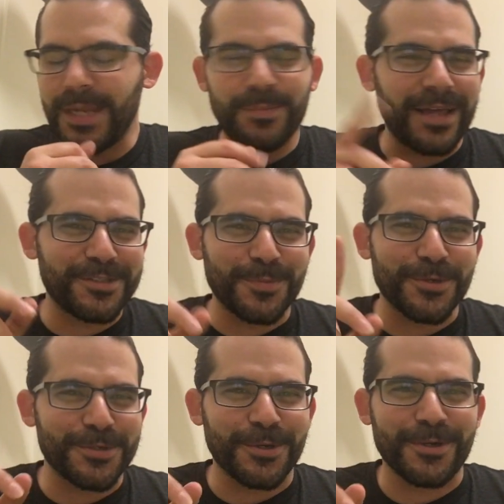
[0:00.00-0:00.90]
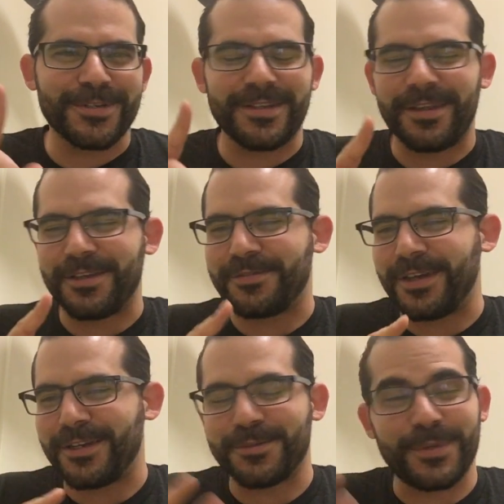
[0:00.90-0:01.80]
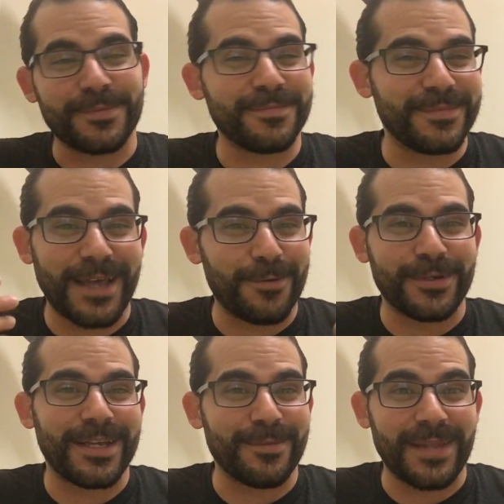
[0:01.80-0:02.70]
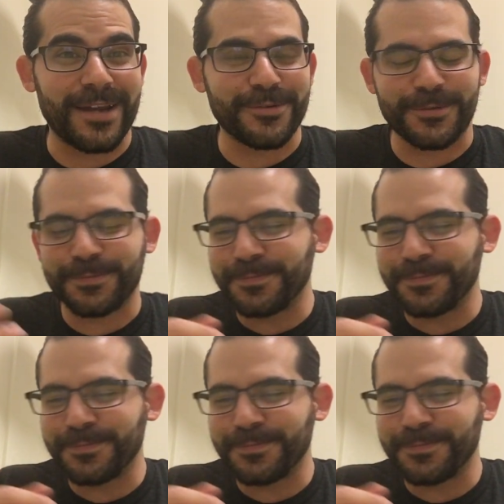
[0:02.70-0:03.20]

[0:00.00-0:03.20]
I'm not supposed to curse in these videos, but that one came natural.